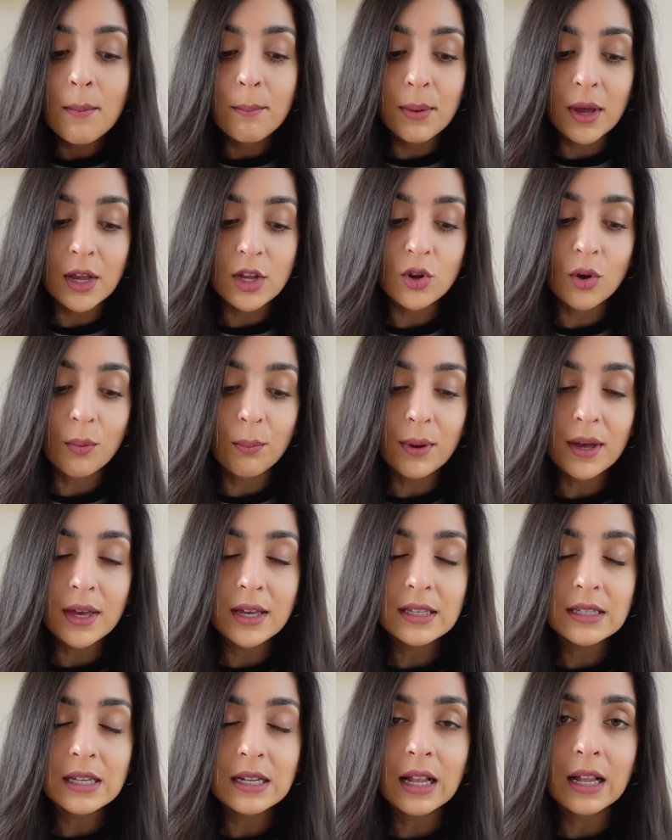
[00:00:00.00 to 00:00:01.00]
but your
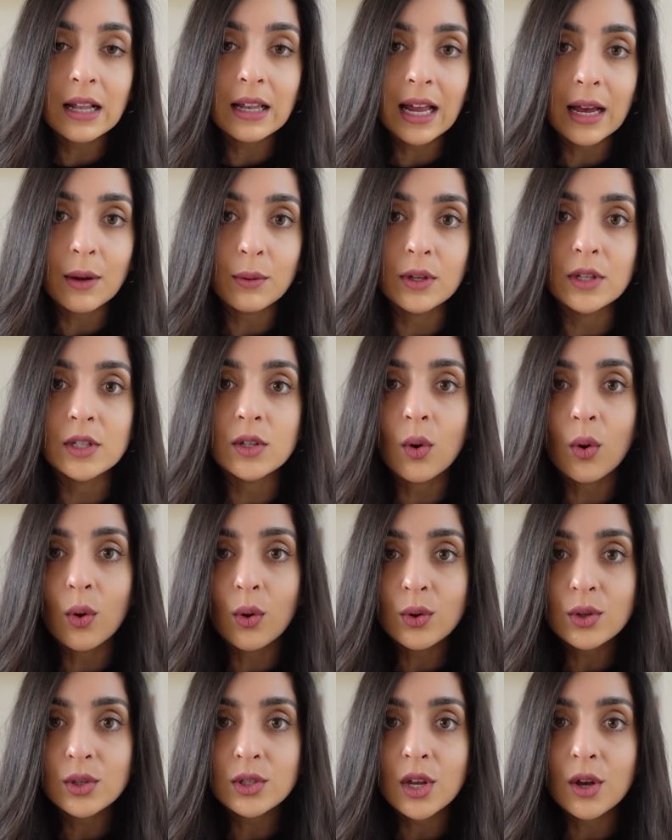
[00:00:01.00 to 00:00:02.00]
personal allowance
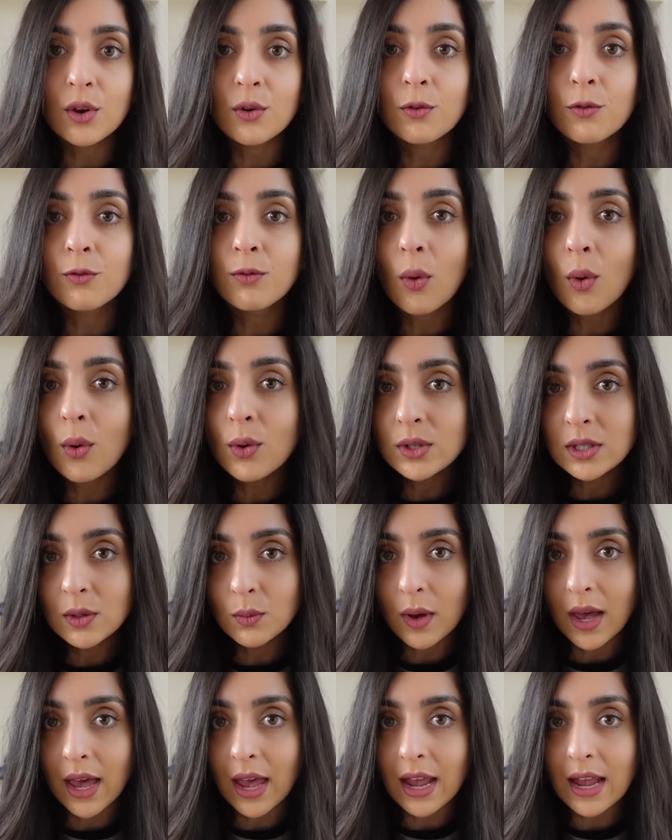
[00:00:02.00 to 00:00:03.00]
also falls
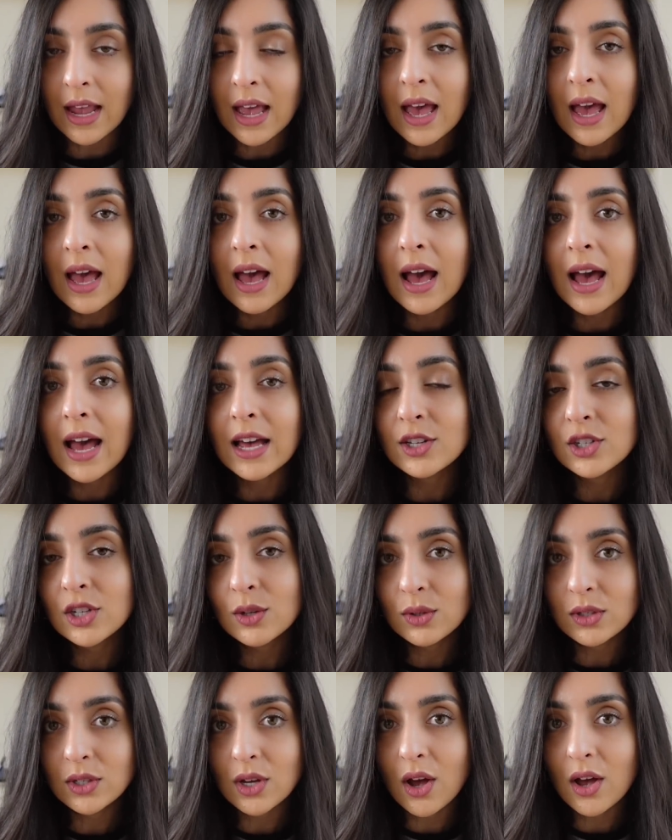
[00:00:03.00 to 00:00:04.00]
away as
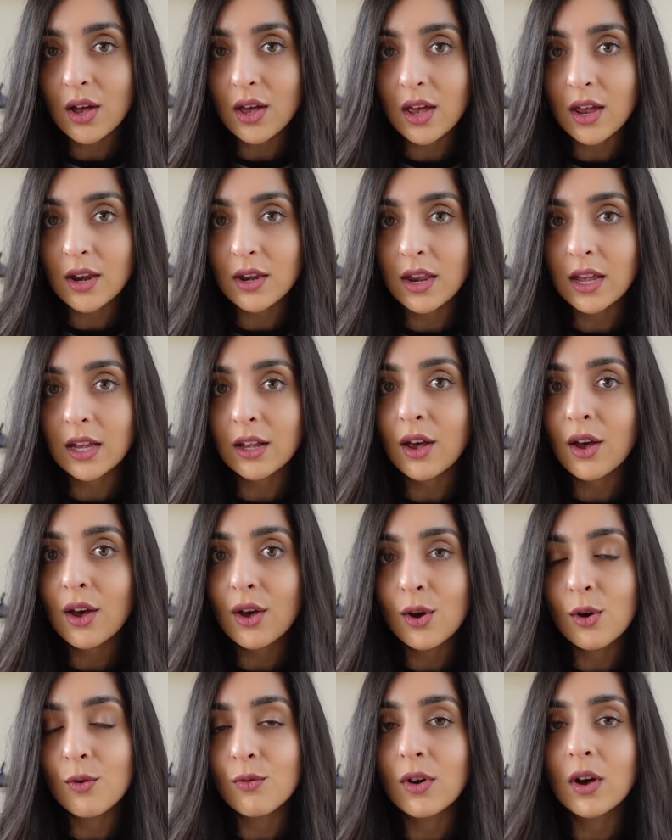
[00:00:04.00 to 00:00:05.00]
you start earning
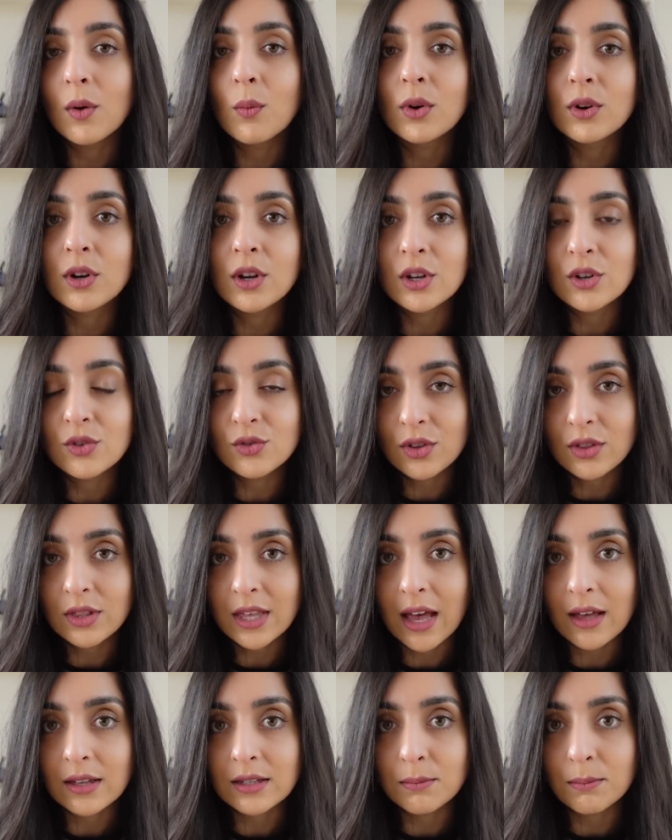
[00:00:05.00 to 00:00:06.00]
over
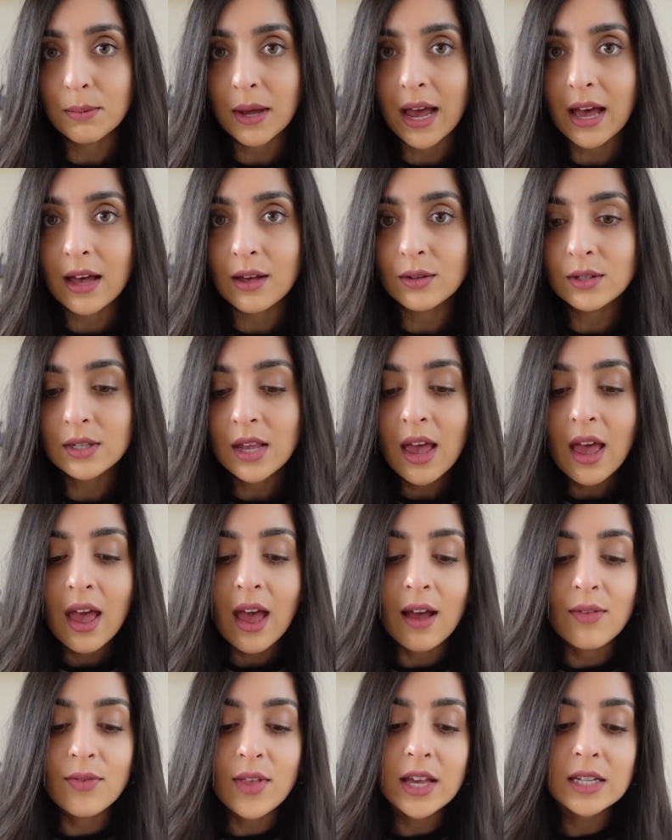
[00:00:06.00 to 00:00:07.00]
£100,000.
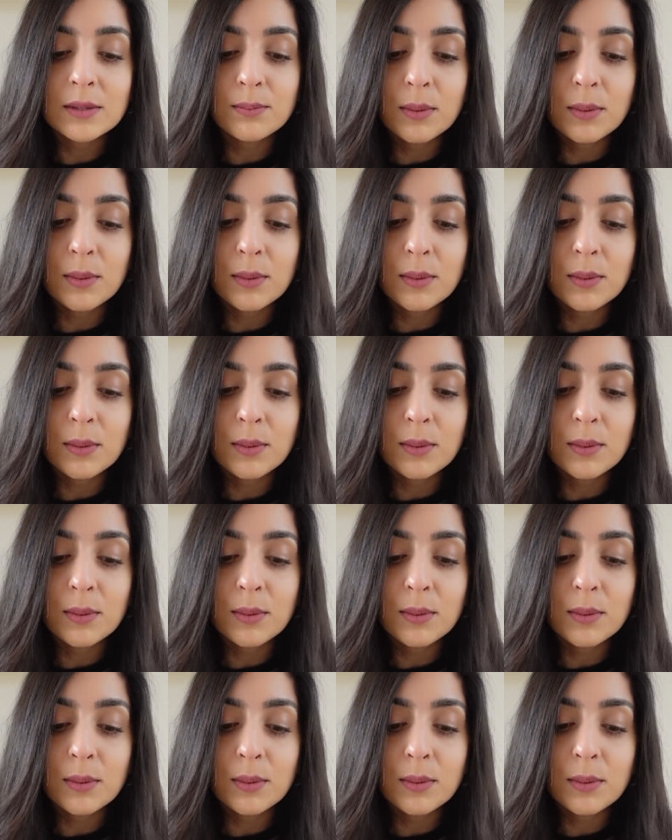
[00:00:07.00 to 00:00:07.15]
And that's